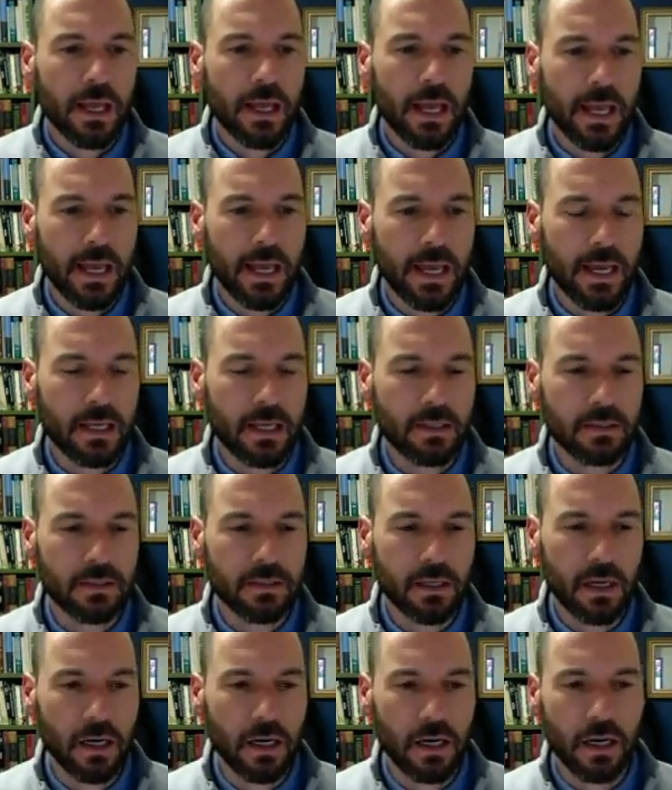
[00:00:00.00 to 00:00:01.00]

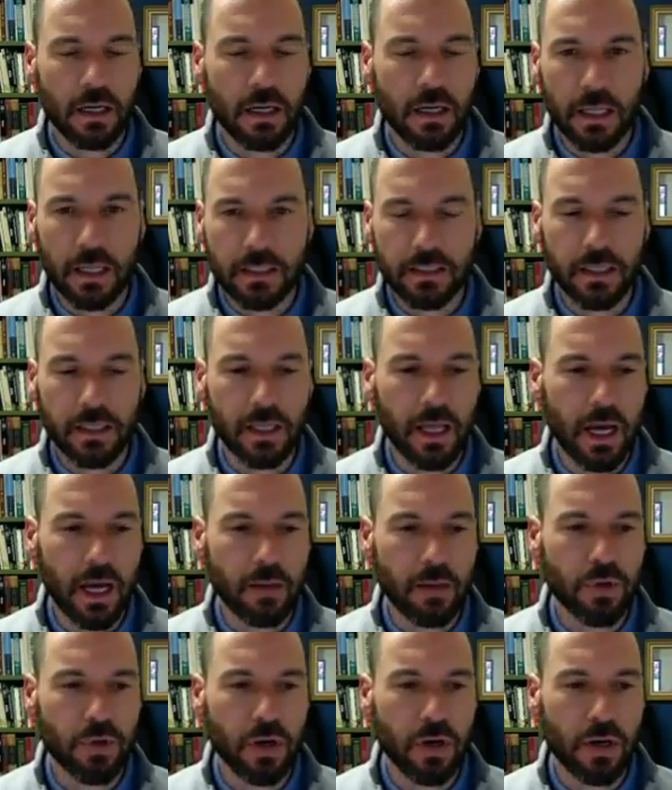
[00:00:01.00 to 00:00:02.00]
and a link to the
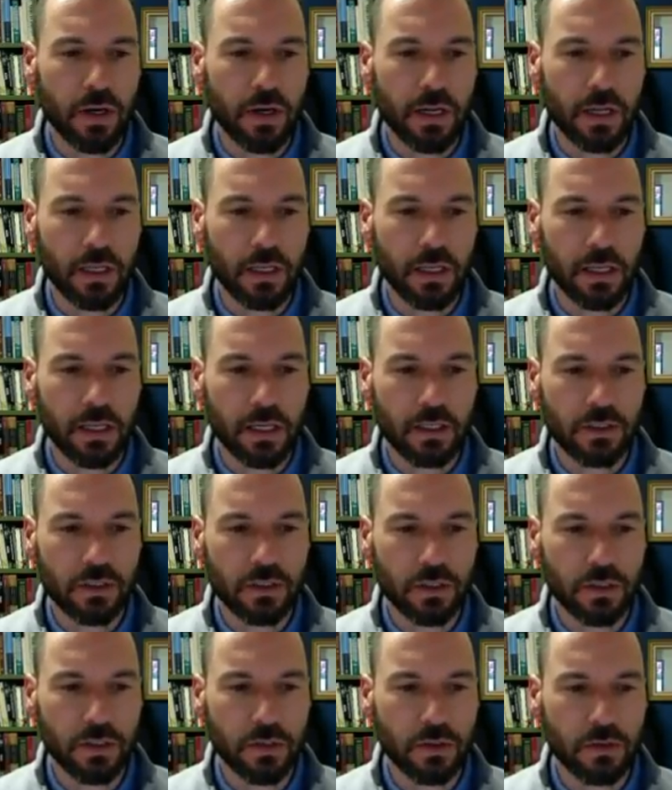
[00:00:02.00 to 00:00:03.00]
library, a link
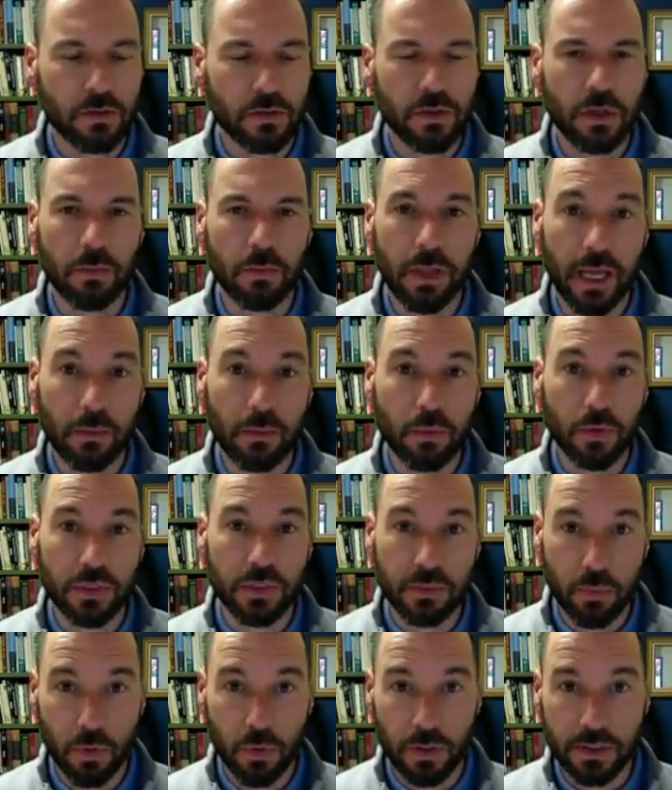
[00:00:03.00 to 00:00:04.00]
to the Blackboard
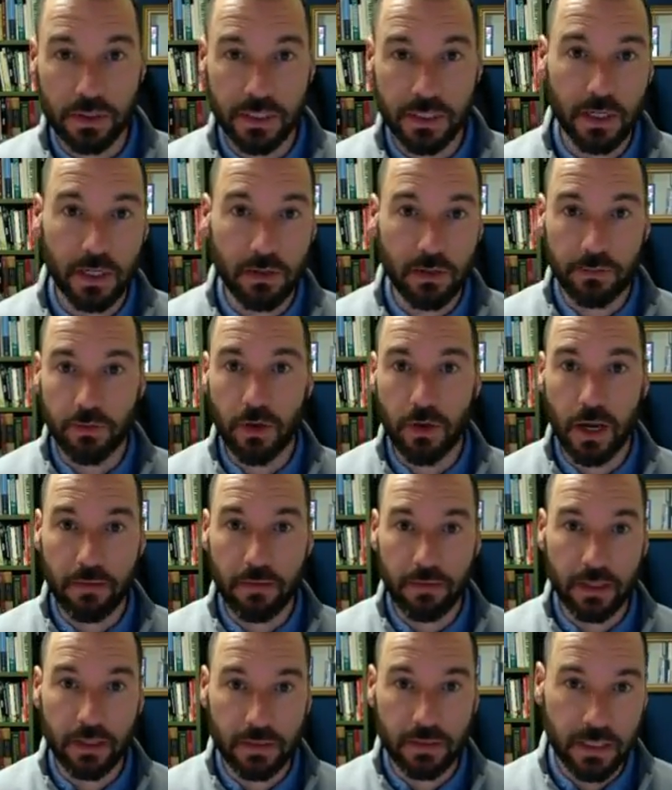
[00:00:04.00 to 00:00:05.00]
Support Center if you're
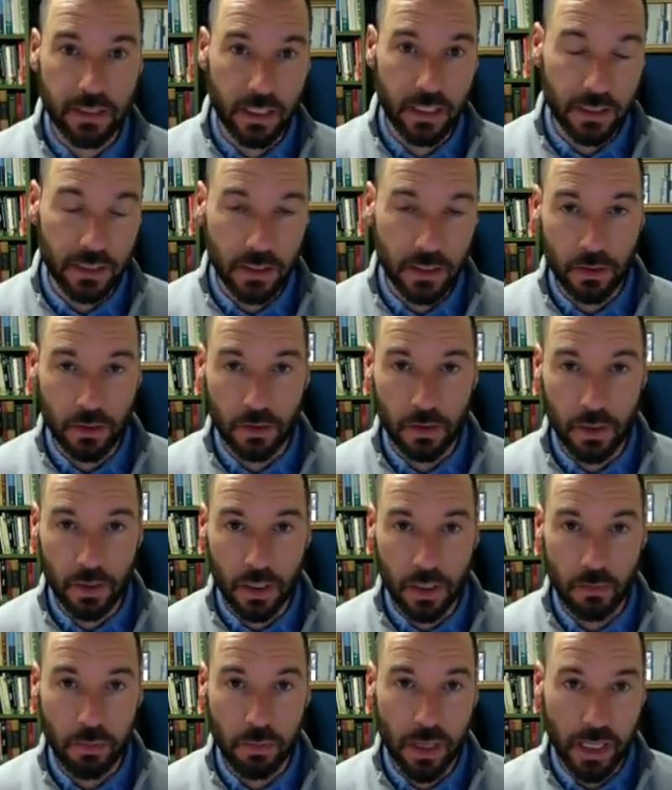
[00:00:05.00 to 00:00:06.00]
having
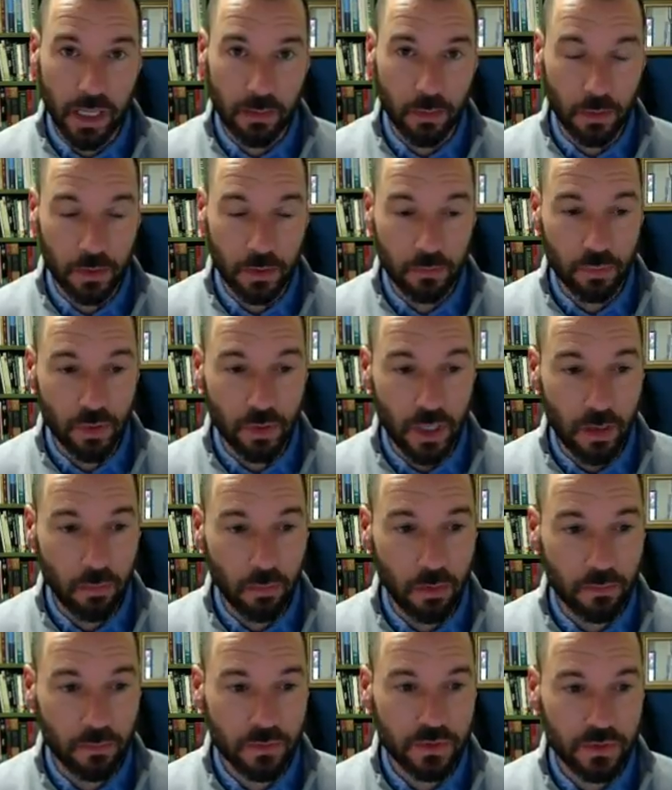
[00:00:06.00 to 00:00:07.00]
technical Blackboard
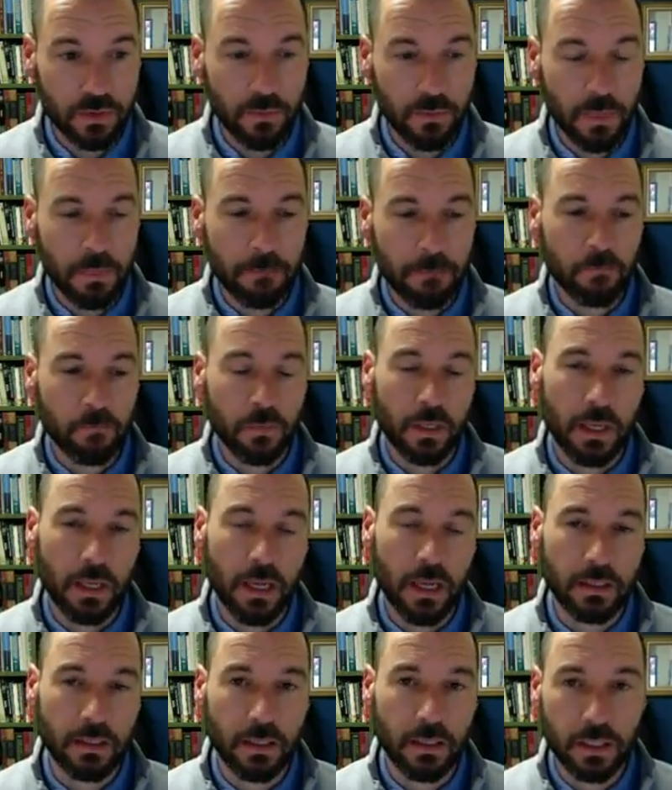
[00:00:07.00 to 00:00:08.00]
problems,
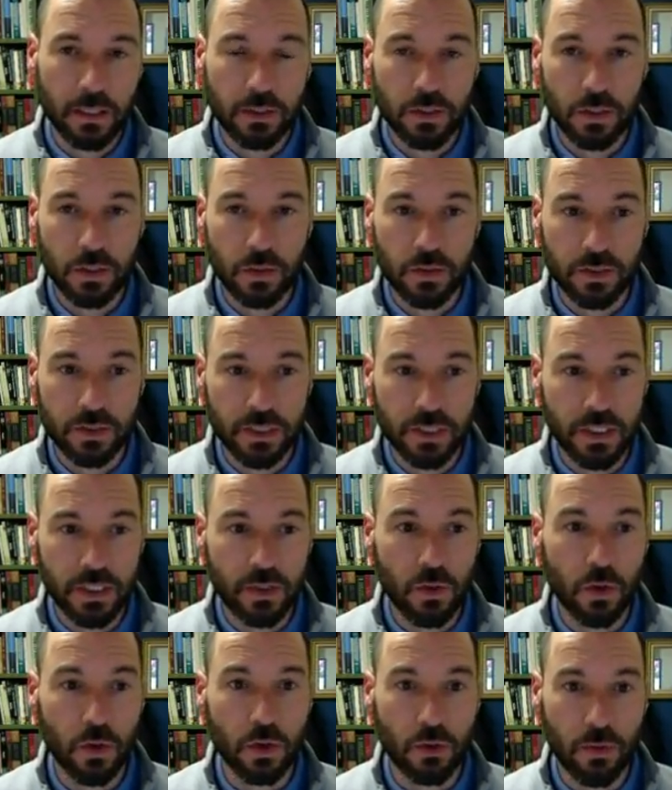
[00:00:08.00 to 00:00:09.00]
and a link to see
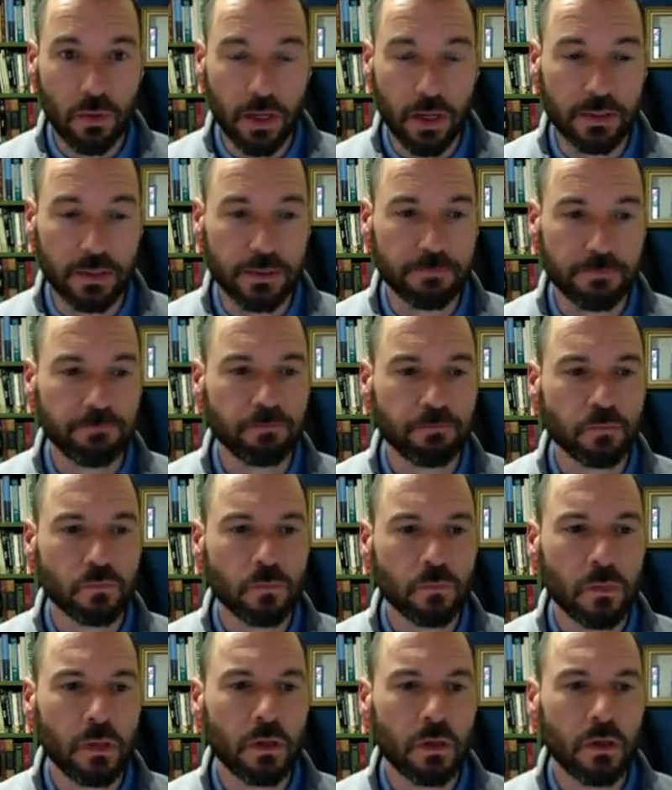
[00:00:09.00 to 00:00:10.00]
your grades.
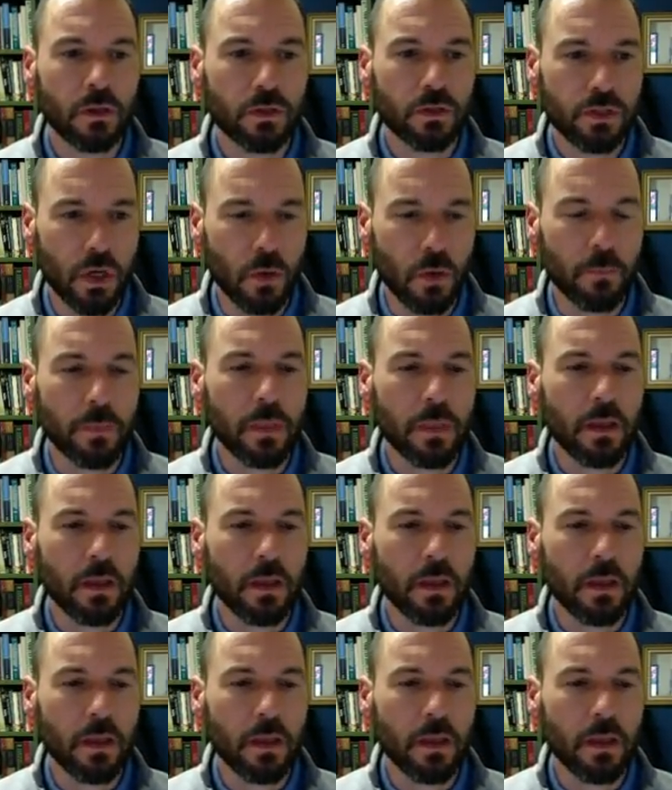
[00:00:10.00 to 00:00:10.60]
So